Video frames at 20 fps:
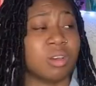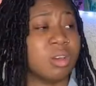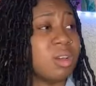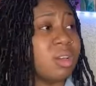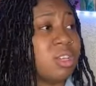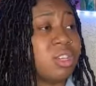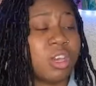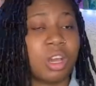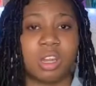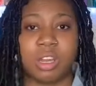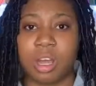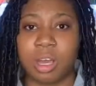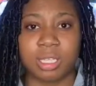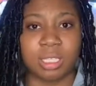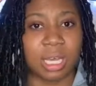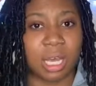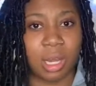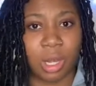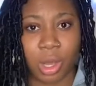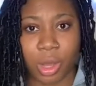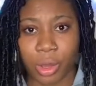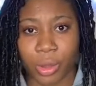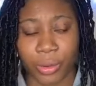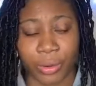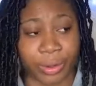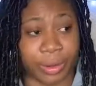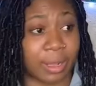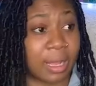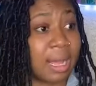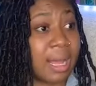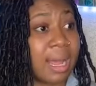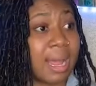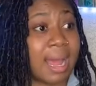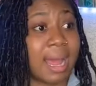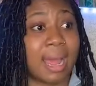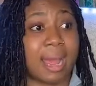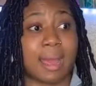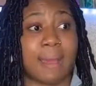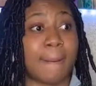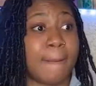You're not alone.
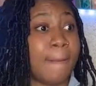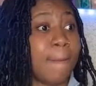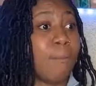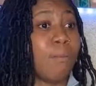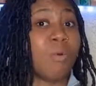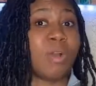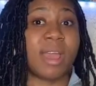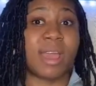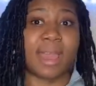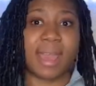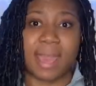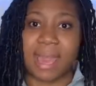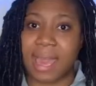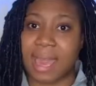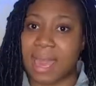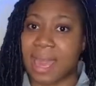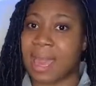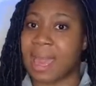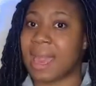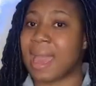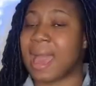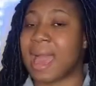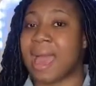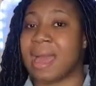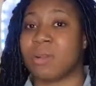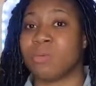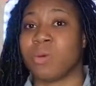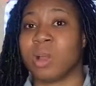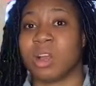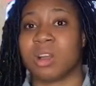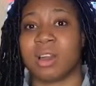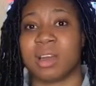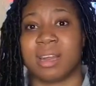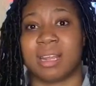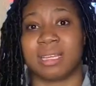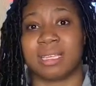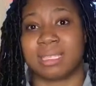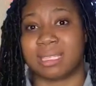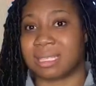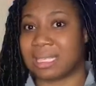We're here and we're going to
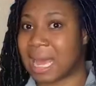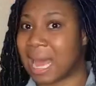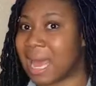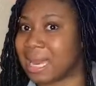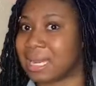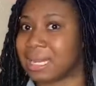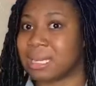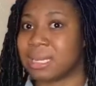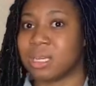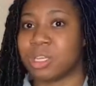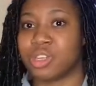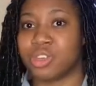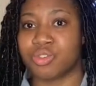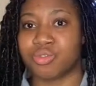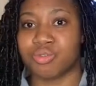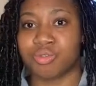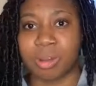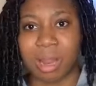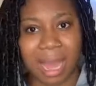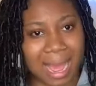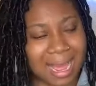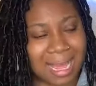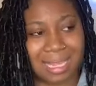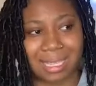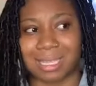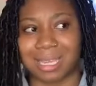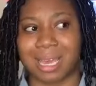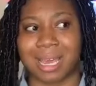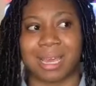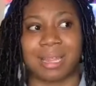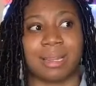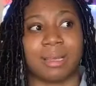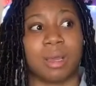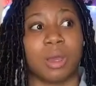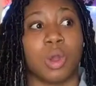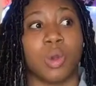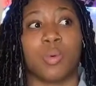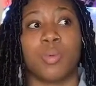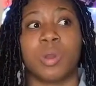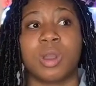stand united.
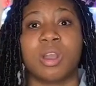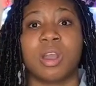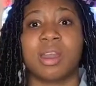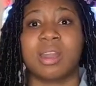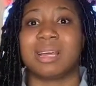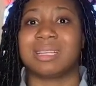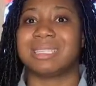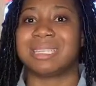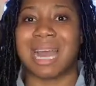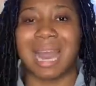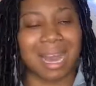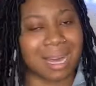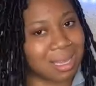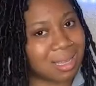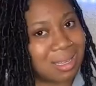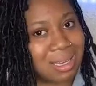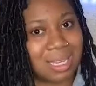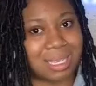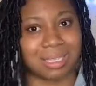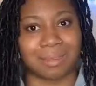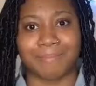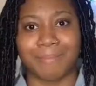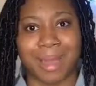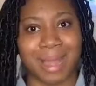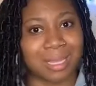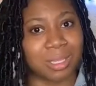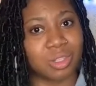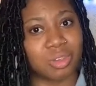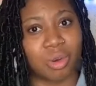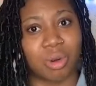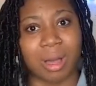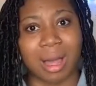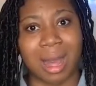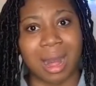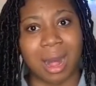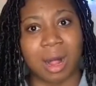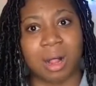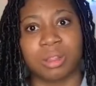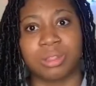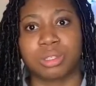We're going to tackle this mental
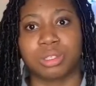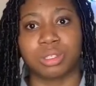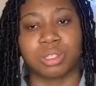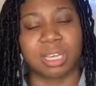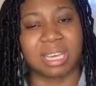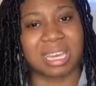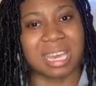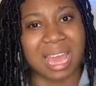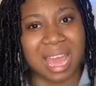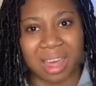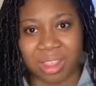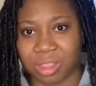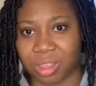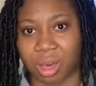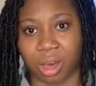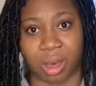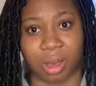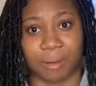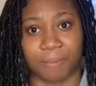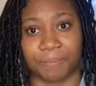health together.